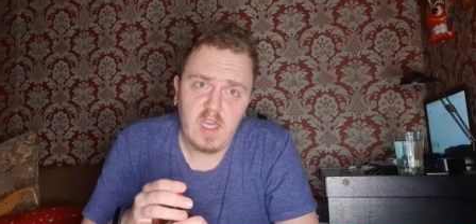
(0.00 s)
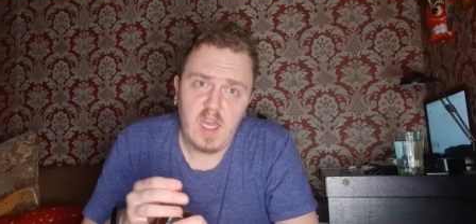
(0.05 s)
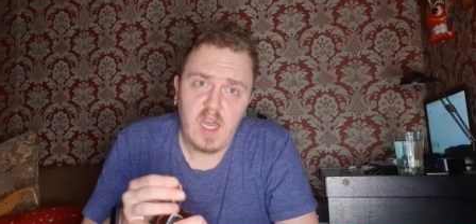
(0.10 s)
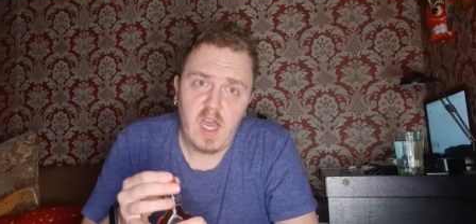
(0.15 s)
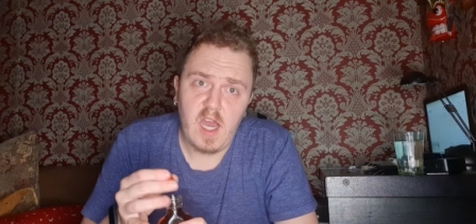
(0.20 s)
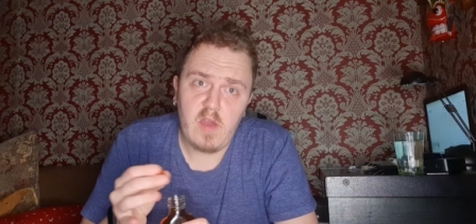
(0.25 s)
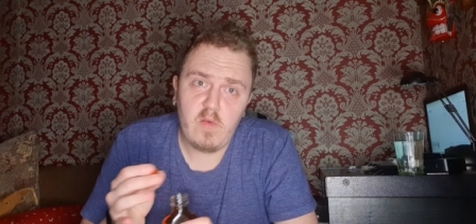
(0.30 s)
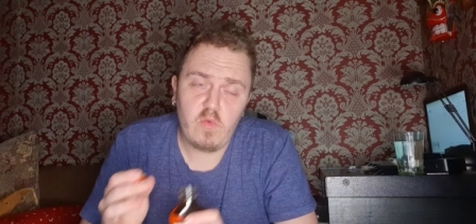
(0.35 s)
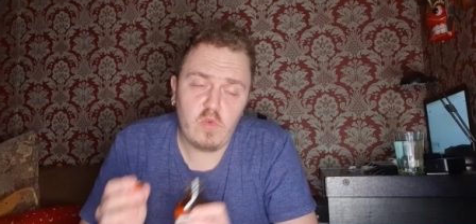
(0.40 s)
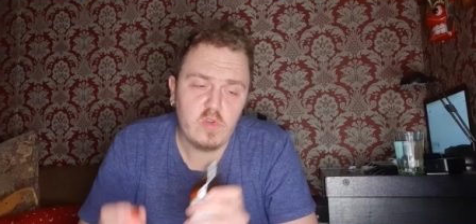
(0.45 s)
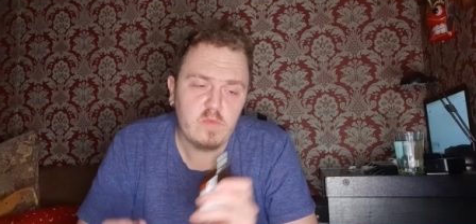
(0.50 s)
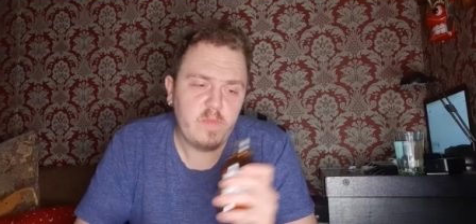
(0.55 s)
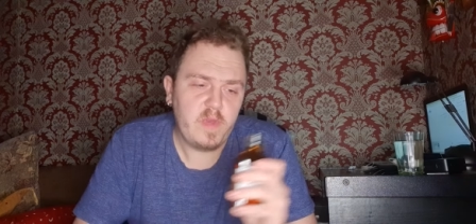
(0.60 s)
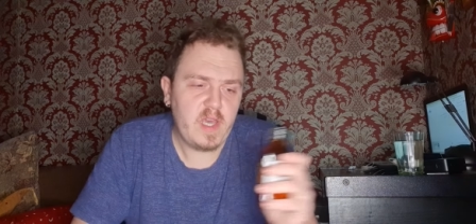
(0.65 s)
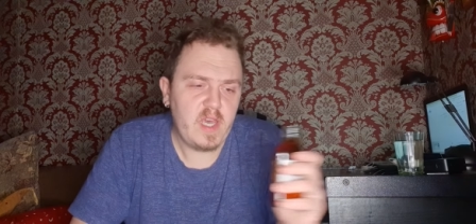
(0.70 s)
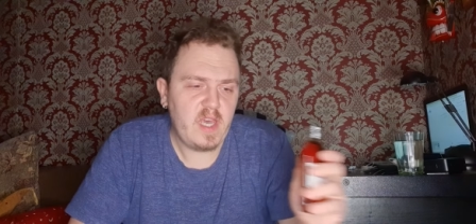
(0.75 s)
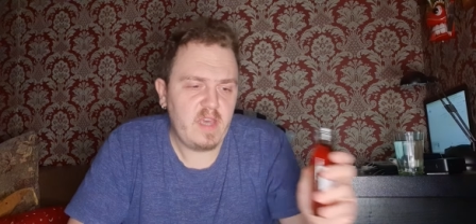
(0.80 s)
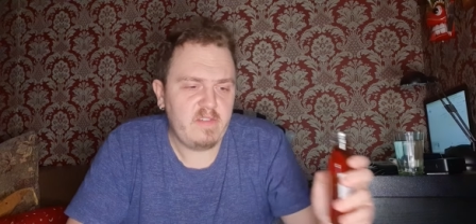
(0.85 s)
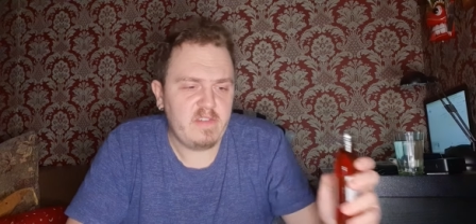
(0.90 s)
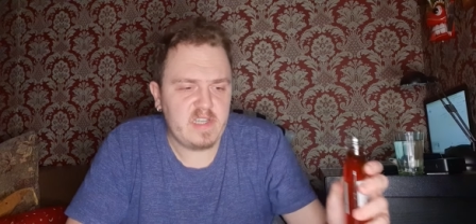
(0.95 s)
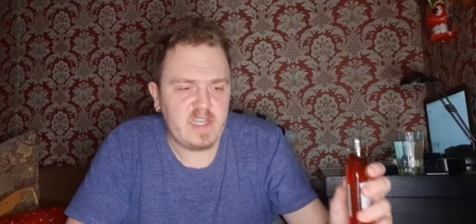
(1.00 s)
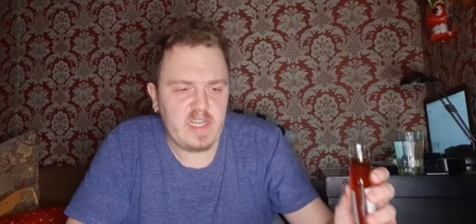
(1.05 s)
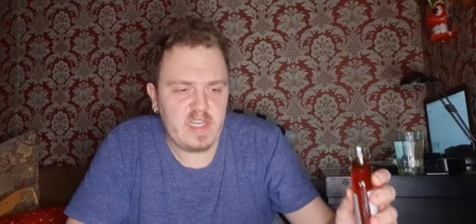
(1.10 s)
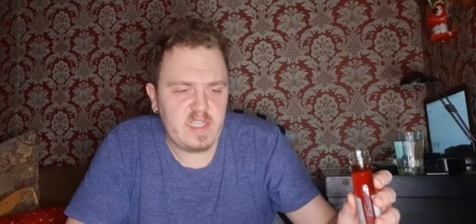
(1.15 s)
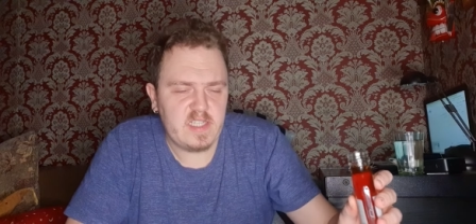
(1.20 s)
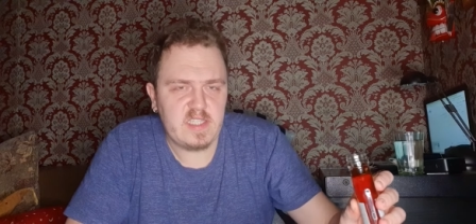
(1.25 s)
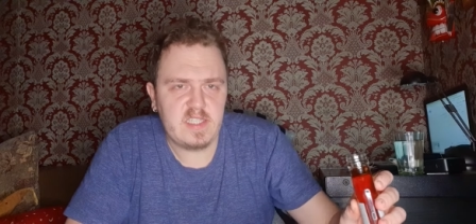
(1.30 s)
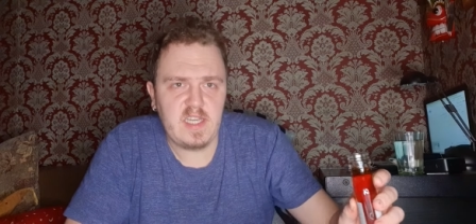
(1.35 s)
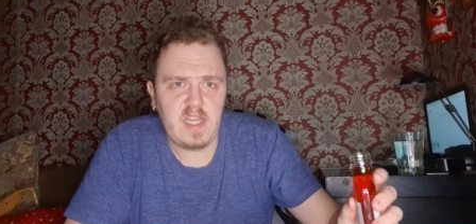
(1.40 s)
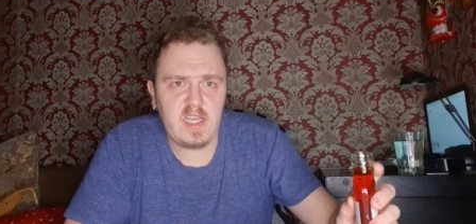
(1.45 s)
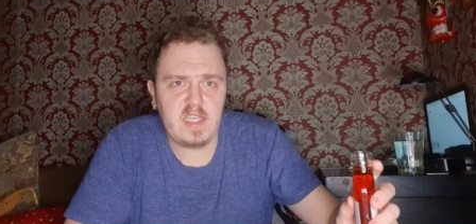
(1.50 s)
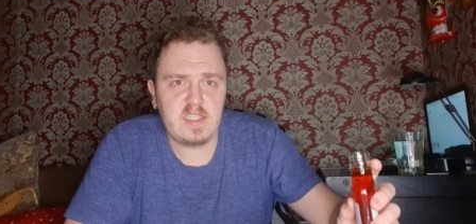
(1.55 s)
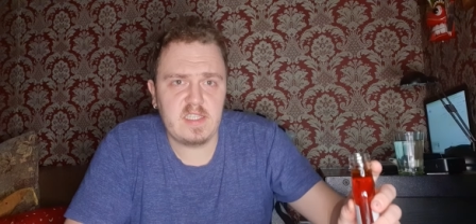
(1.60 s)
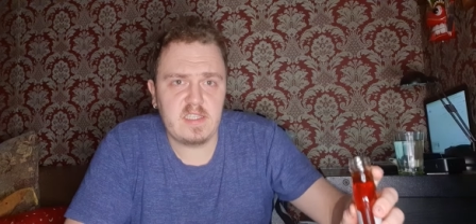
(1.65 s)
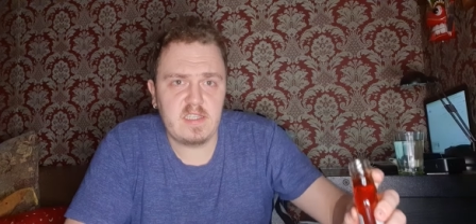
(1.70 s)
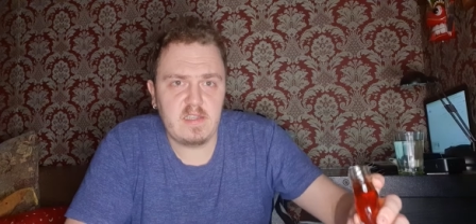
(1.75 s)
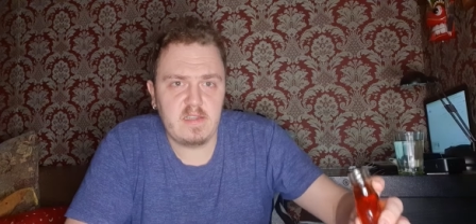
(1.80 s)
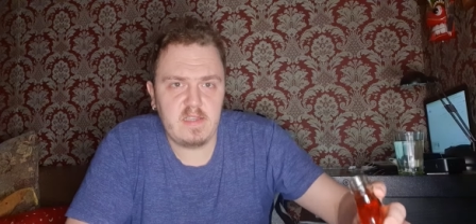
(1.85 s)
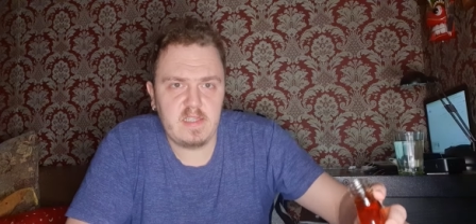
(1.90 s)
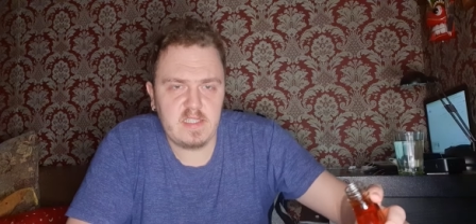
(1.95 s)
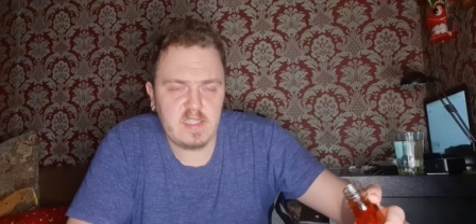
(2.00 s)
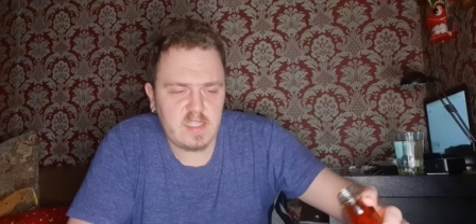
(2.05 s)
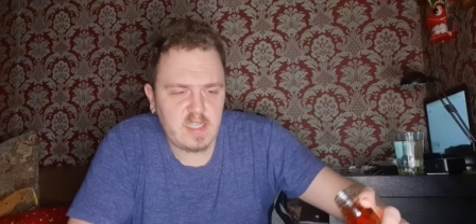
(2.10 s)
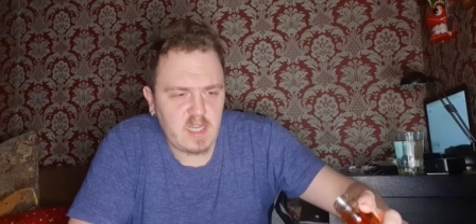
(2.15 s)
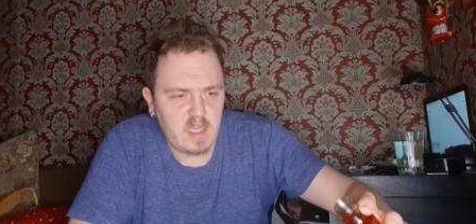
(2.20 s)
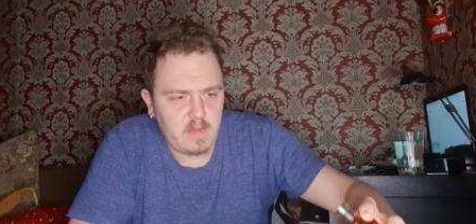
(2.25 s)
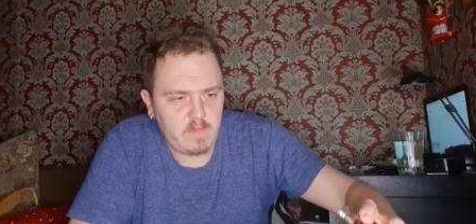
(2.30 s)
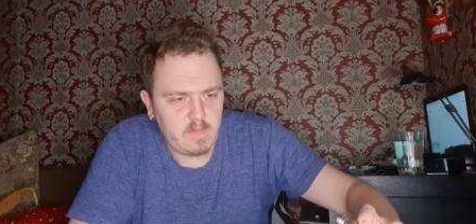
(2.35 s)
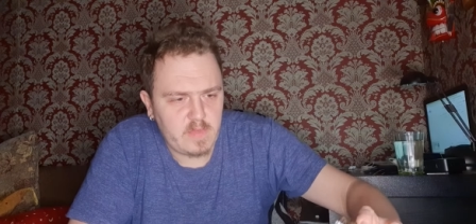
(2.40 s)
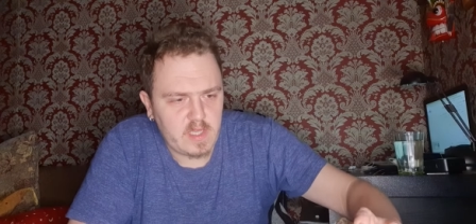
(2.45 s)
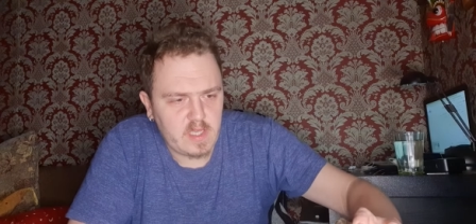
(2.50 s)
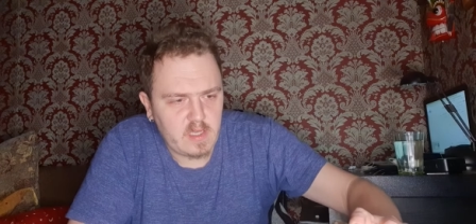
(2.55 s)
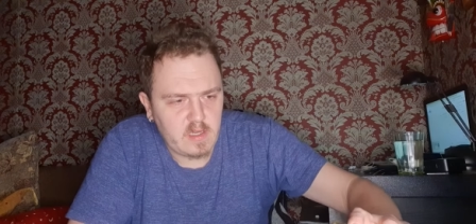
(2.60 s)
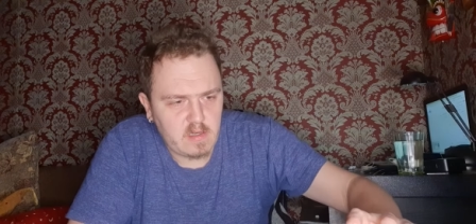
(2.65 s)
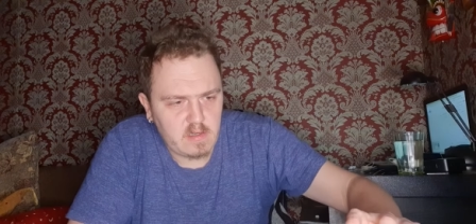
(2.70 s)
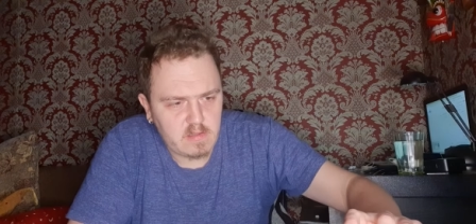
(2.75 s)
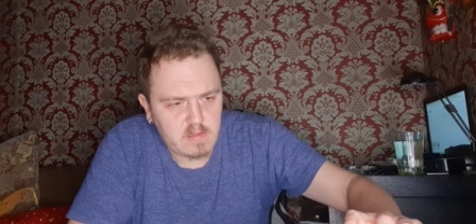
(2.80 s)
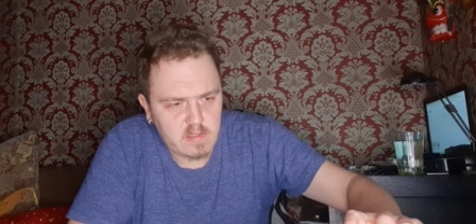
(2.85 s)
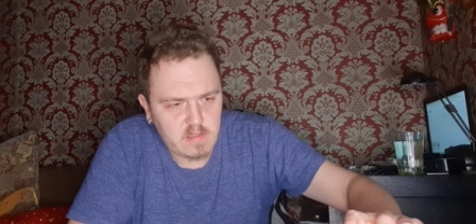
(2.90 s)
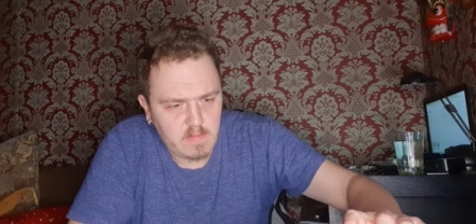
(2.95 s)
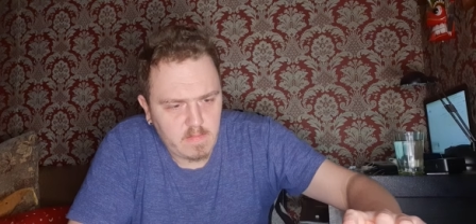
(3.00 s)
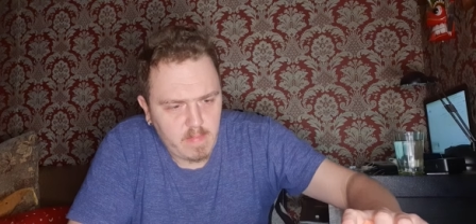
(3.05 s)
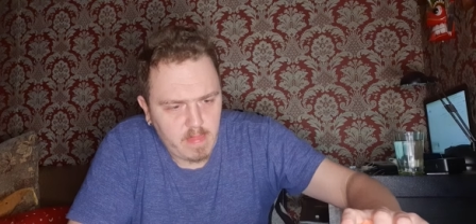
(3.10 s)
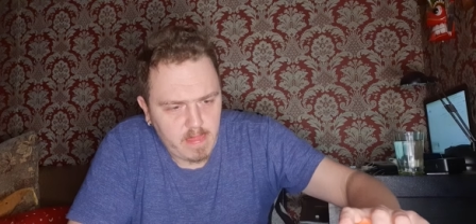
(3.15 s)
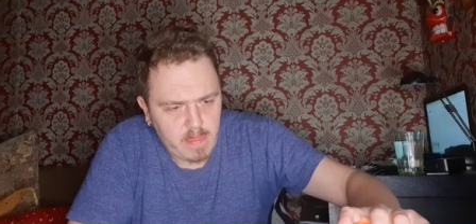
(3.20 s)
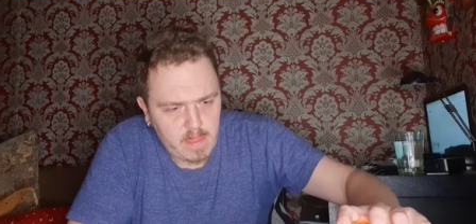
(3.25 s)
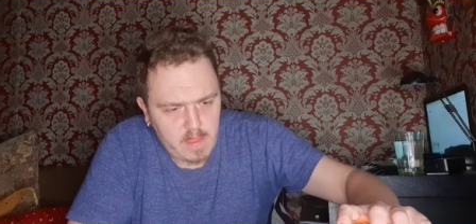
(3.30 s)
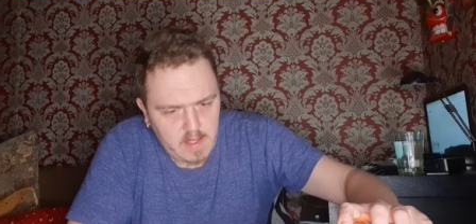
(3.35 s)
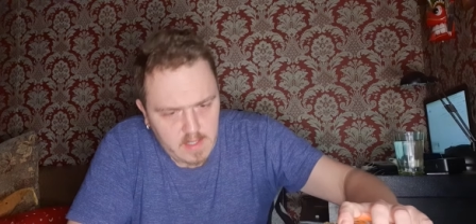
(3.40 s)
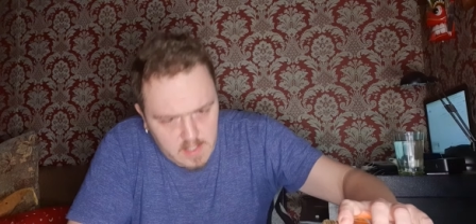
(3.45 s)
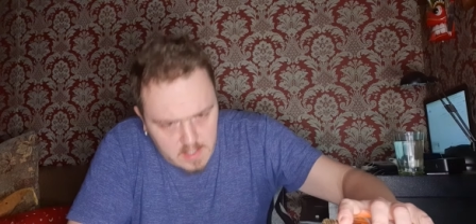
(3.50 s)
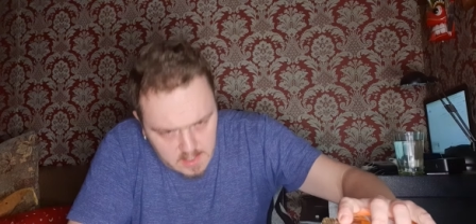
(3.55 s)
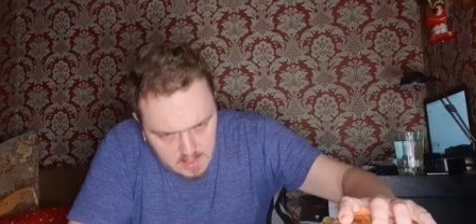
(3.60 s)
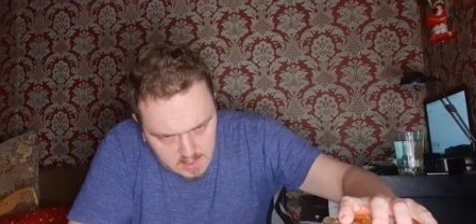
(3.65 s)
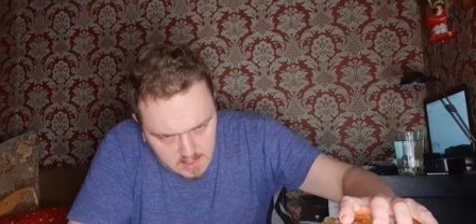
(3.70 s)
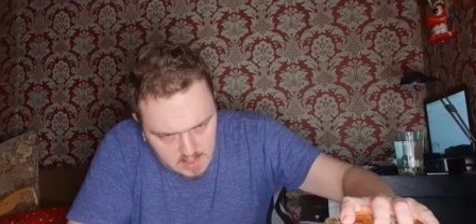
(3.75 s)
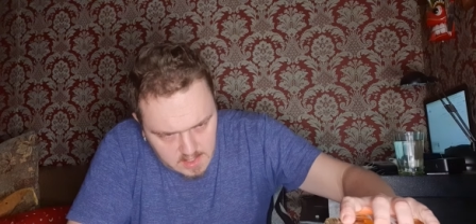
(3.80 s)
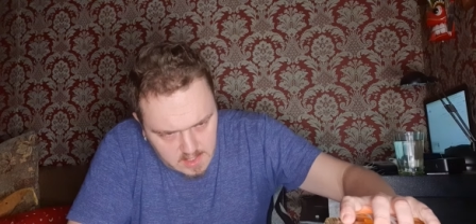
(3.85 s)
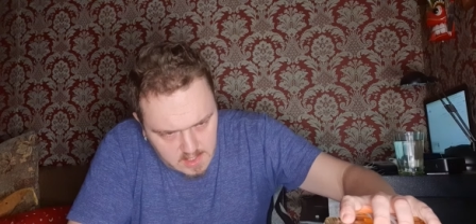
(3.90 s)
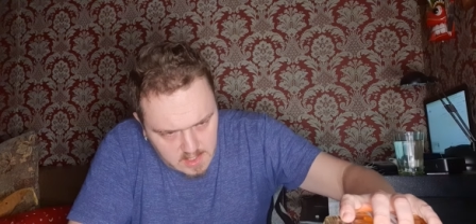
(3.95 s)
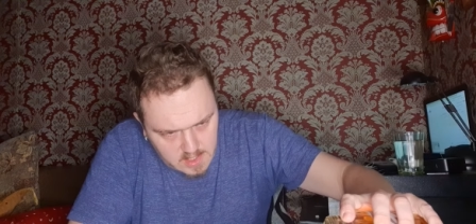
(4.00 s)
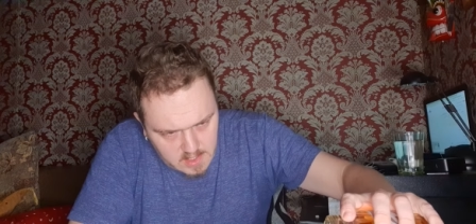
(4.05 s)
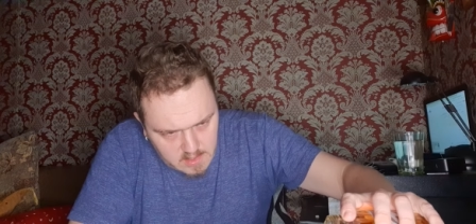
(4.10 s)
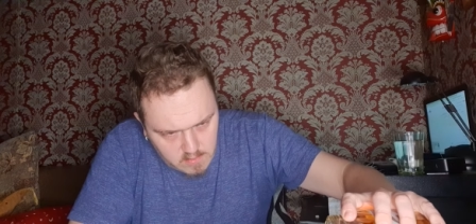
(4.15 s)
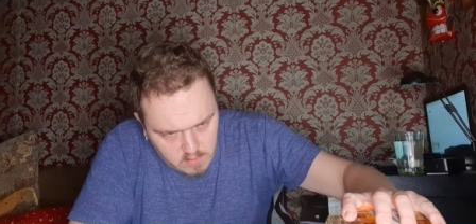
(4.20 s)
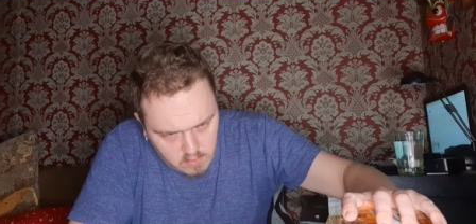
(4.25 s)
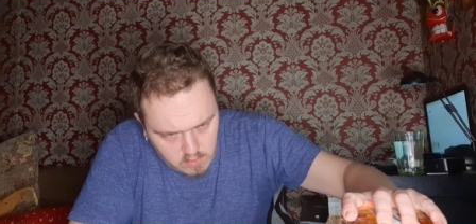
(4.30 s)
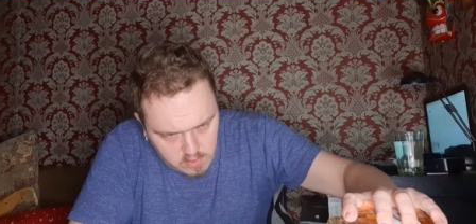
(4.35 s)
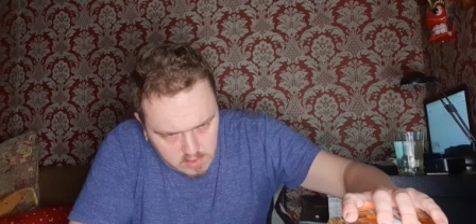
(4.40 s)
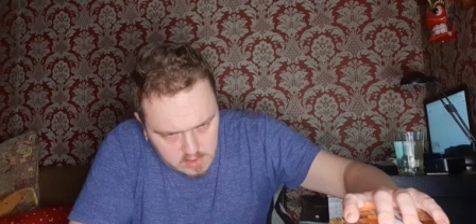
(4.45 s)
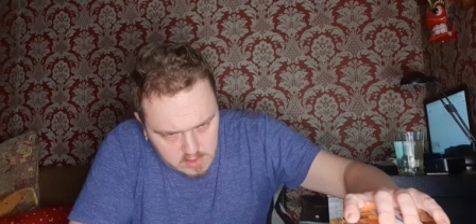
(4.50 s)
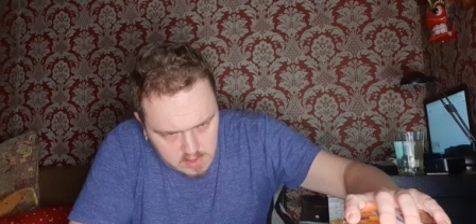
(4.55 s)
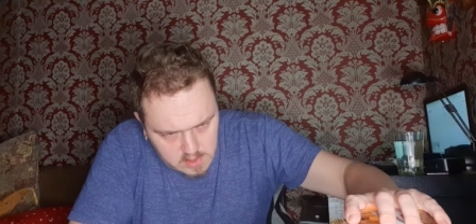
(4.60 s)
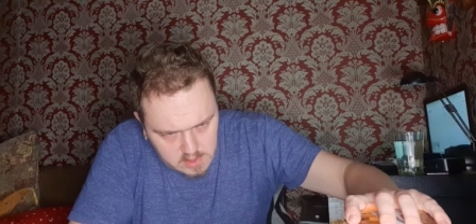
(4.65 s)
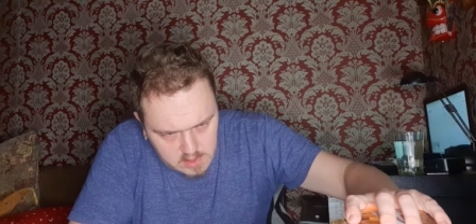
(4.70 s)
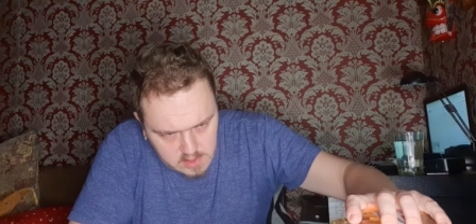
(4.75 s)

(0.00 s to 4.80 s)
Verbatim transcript: I won't be having any snacks this time because I want